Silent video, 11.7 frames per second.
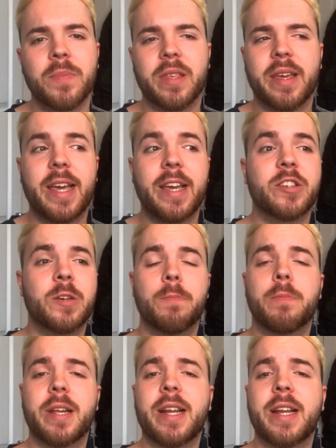It is
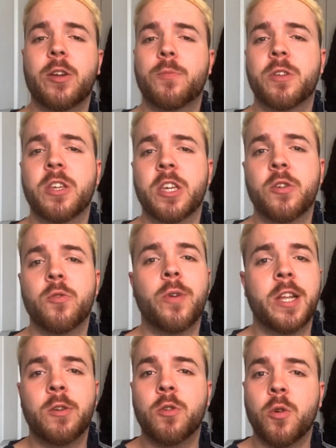completely up to you when
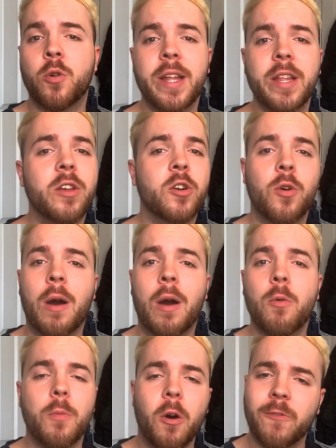you go in and go out,
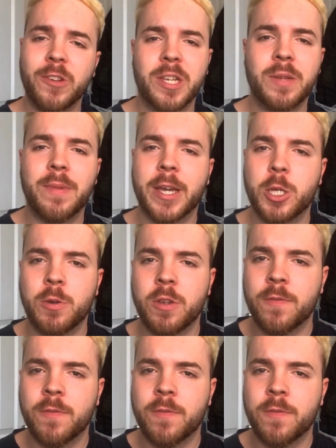but obviously make sure you've